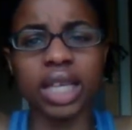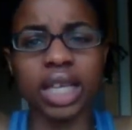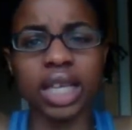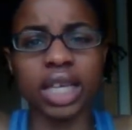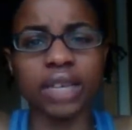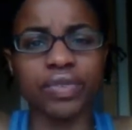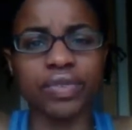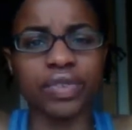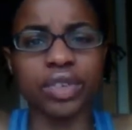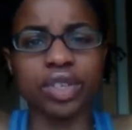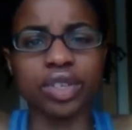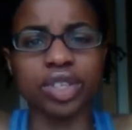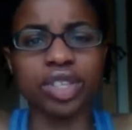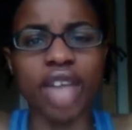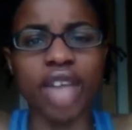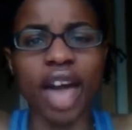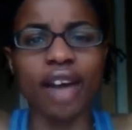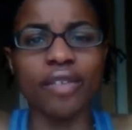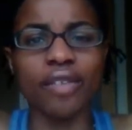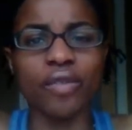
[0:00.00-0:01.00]
If you just
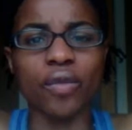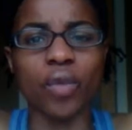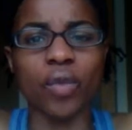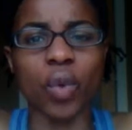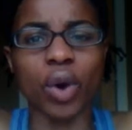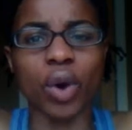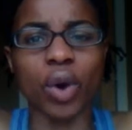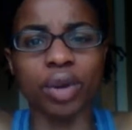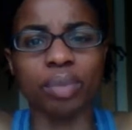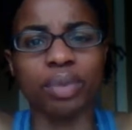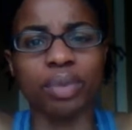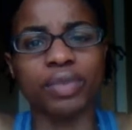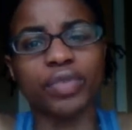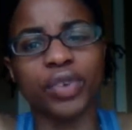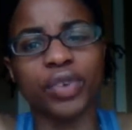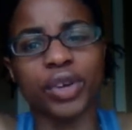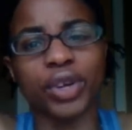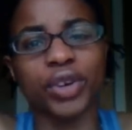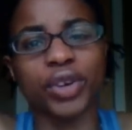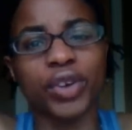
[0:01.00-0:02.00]
have water
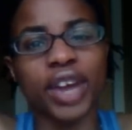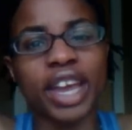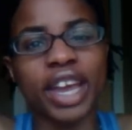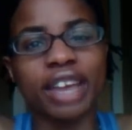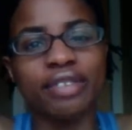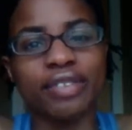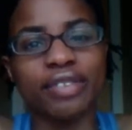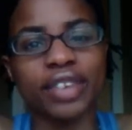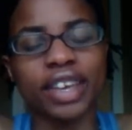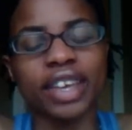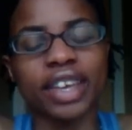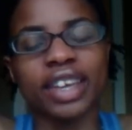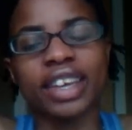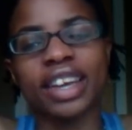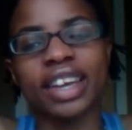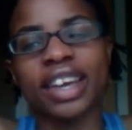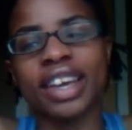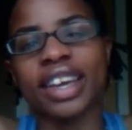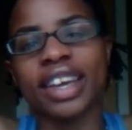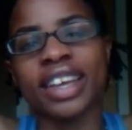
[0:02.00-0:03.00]
before your
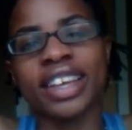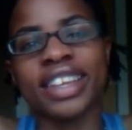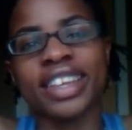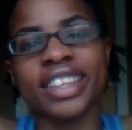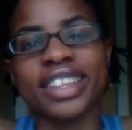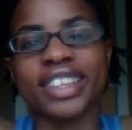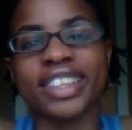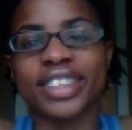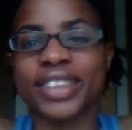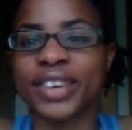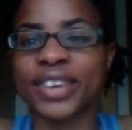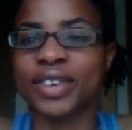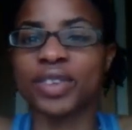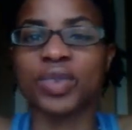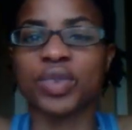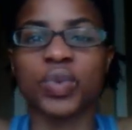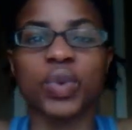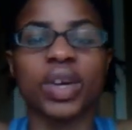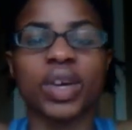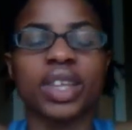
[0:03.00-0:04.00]
craving,
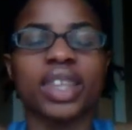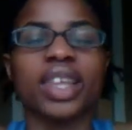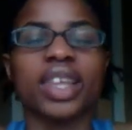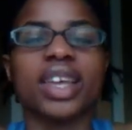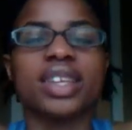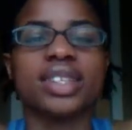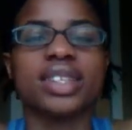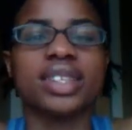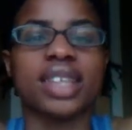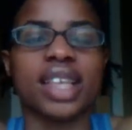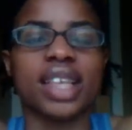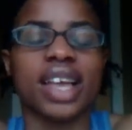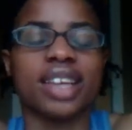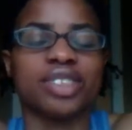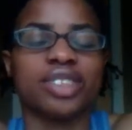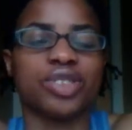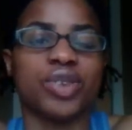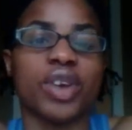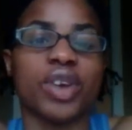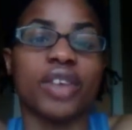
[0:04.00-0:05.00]
there's one less
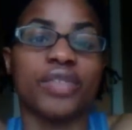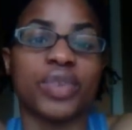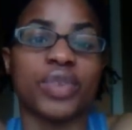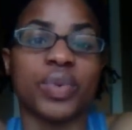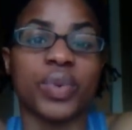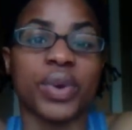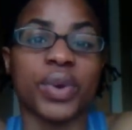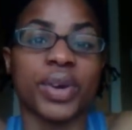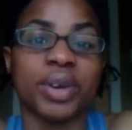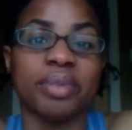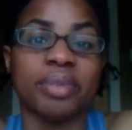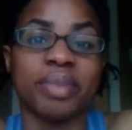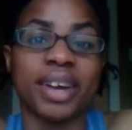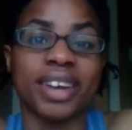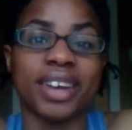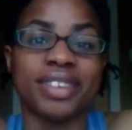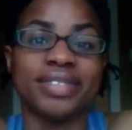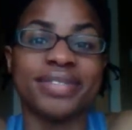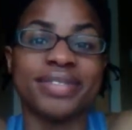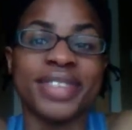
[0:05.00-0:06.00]
glass you have to worry
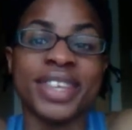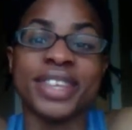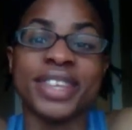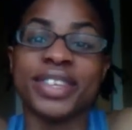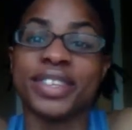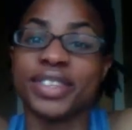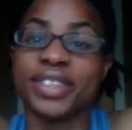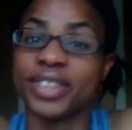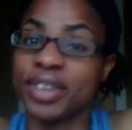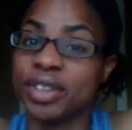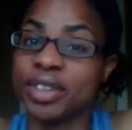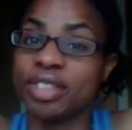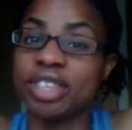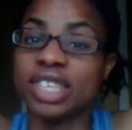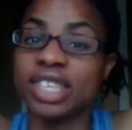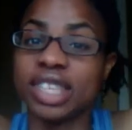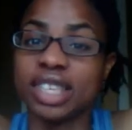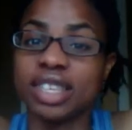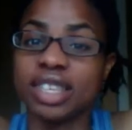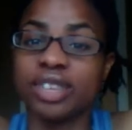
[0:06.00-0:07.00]
about. So
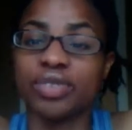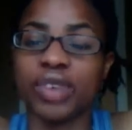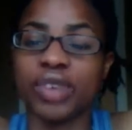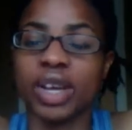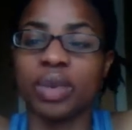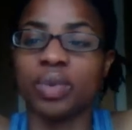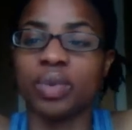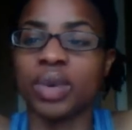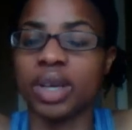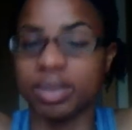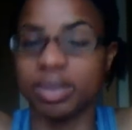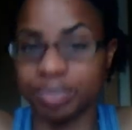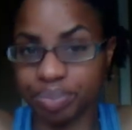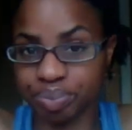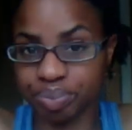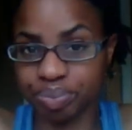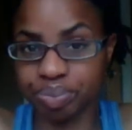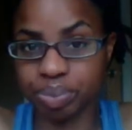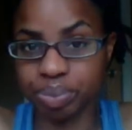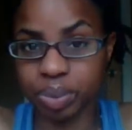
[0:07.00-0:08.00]
this is a great one.
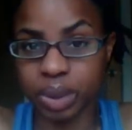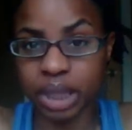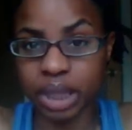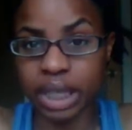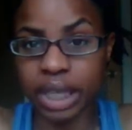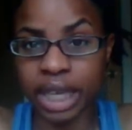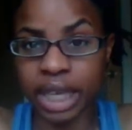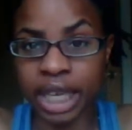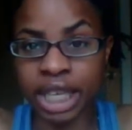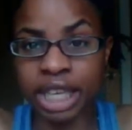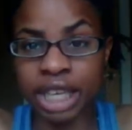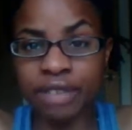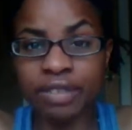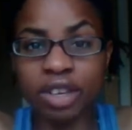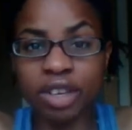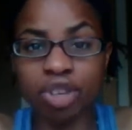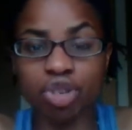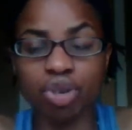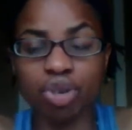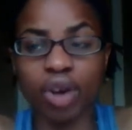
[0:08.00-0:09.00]
Give
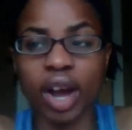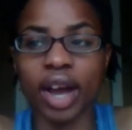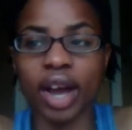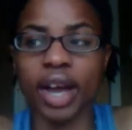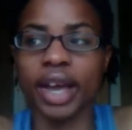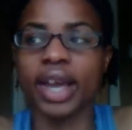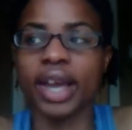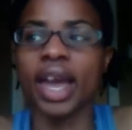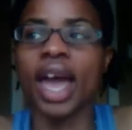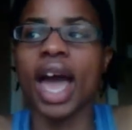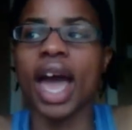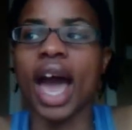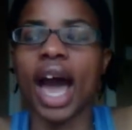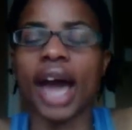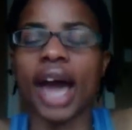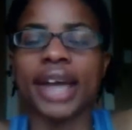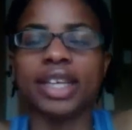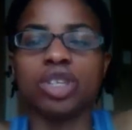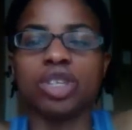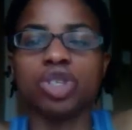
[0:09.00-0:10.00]
it a try.
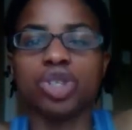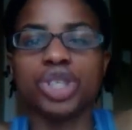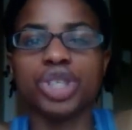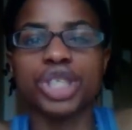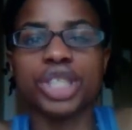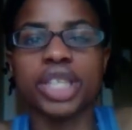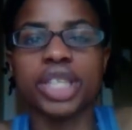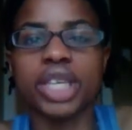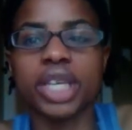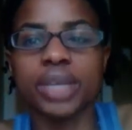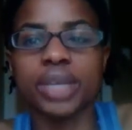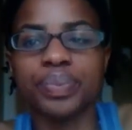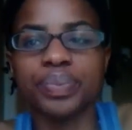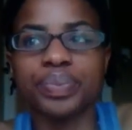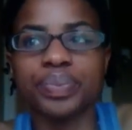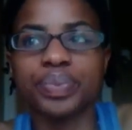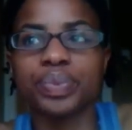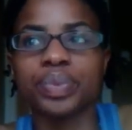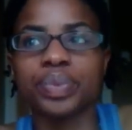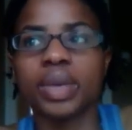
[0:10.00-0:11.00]
I usually,
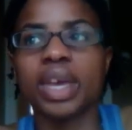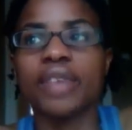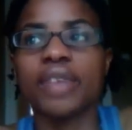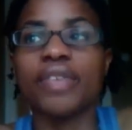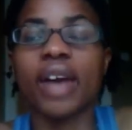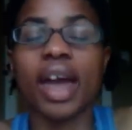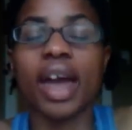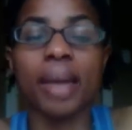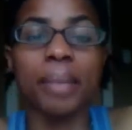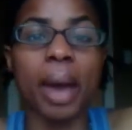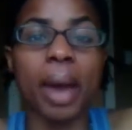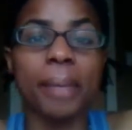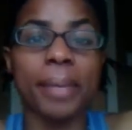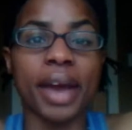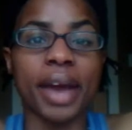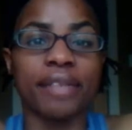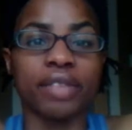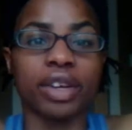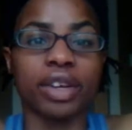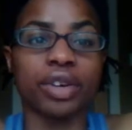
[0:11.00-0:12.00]
if I'm
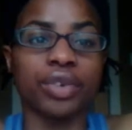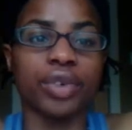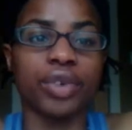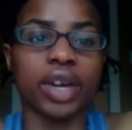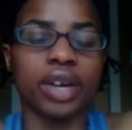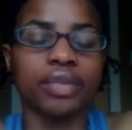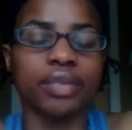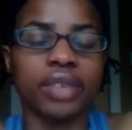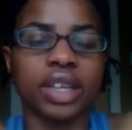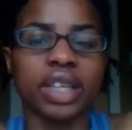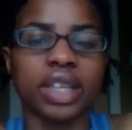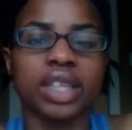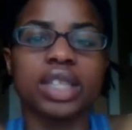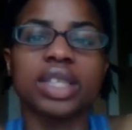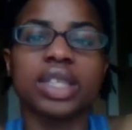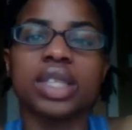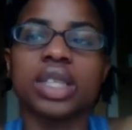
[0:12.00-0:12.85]
having a craving,